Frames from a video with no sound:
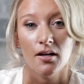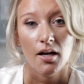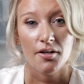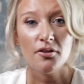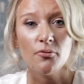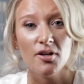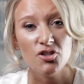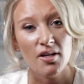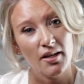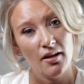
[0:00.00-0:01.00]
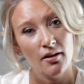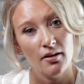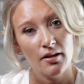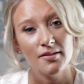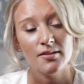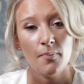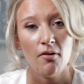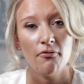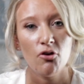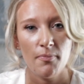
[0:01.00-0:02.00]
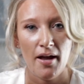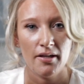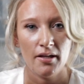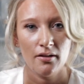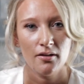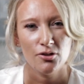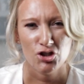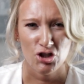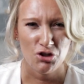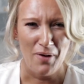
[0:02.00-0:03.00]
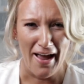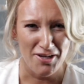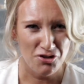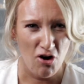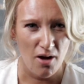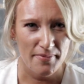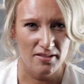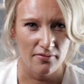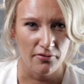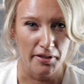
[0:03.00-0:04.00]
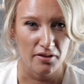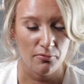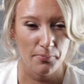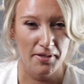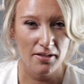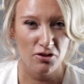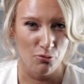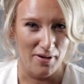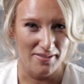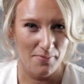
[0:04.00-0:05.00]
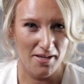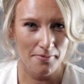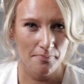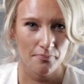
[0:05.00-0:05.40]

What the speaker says: Another question I get is about formatting. Should you add your hobbies and philanthropy in your resume?